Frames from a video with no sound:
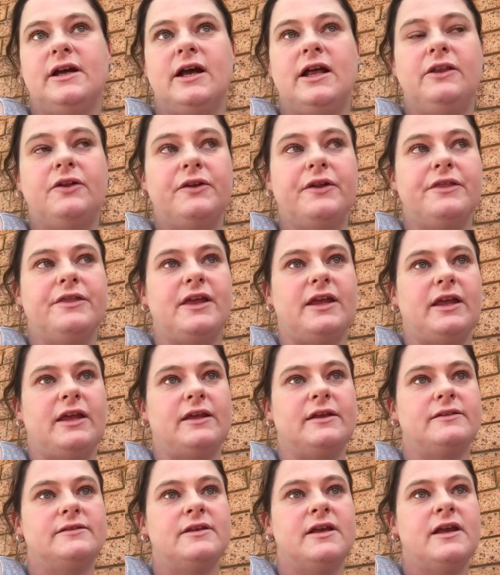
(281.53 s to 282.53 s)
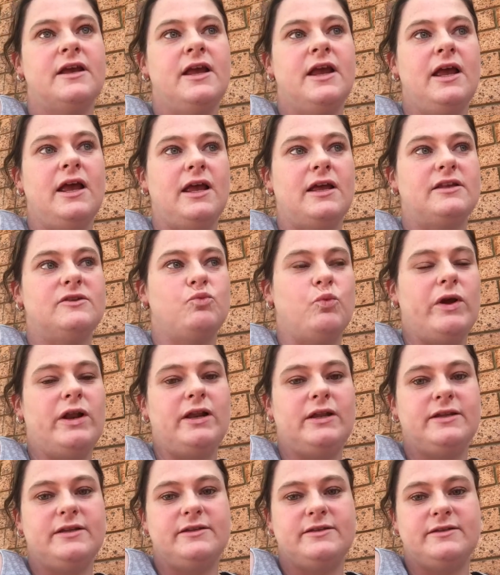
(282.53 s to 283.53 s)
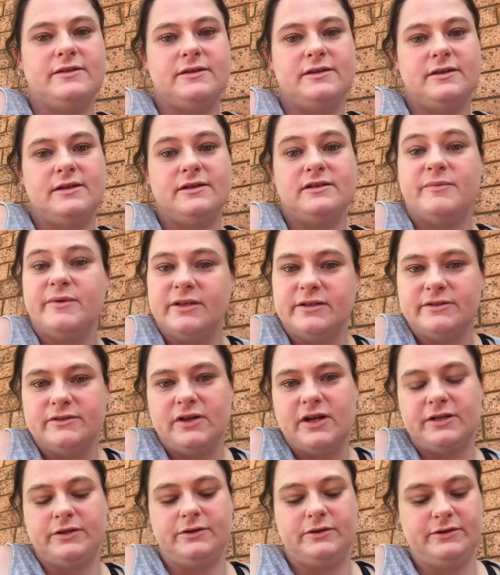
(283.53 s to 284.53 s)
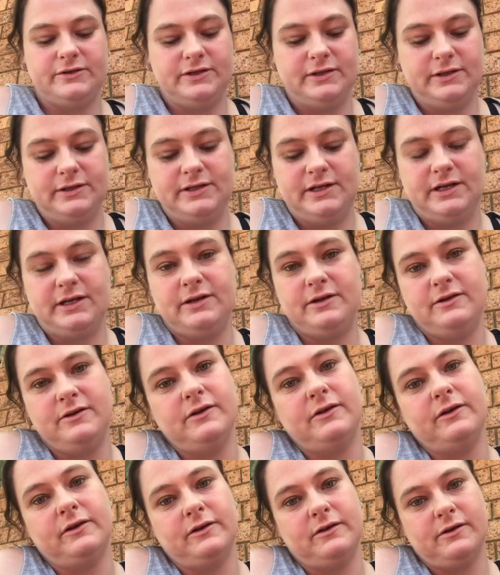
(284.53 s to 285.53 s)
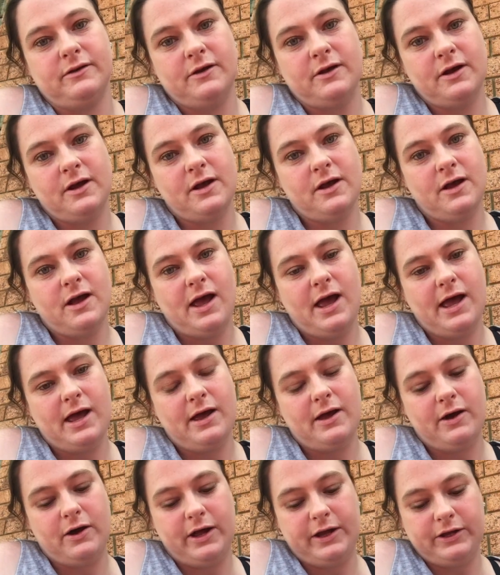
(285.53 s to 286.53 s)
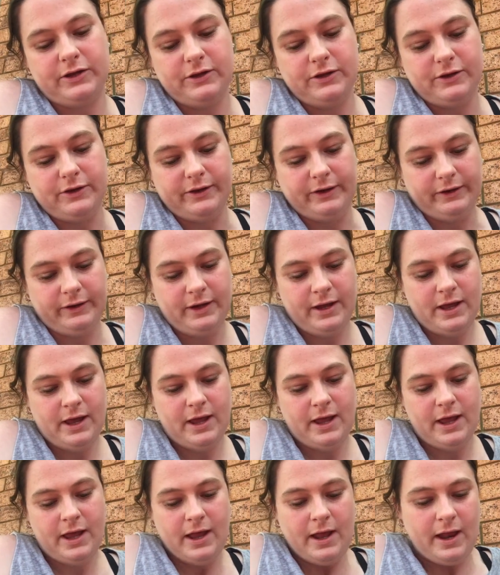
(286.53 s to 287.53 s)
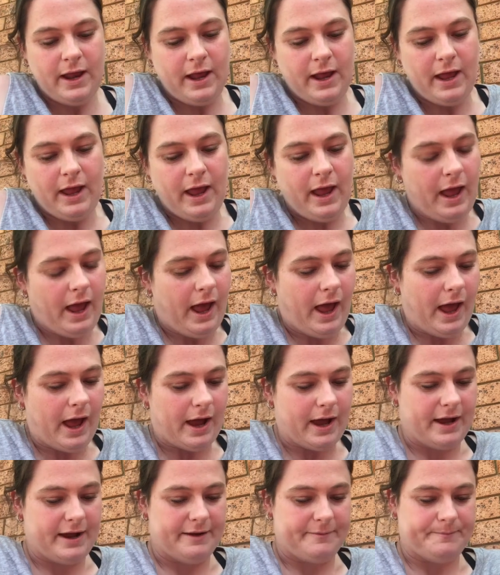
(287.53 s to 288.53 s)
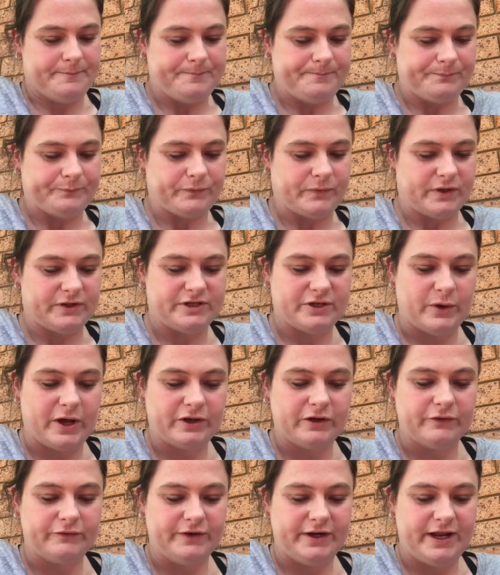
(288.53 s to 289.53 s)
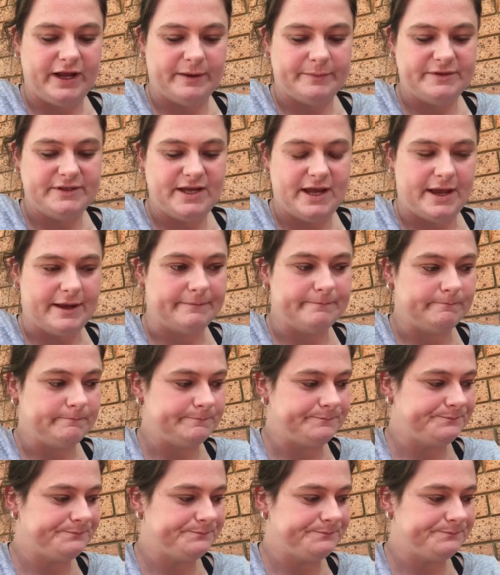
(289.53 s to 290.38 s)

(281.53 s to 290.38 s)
a lot of things, as well as Isabella's diagnosis and her IQ. So I got really upset.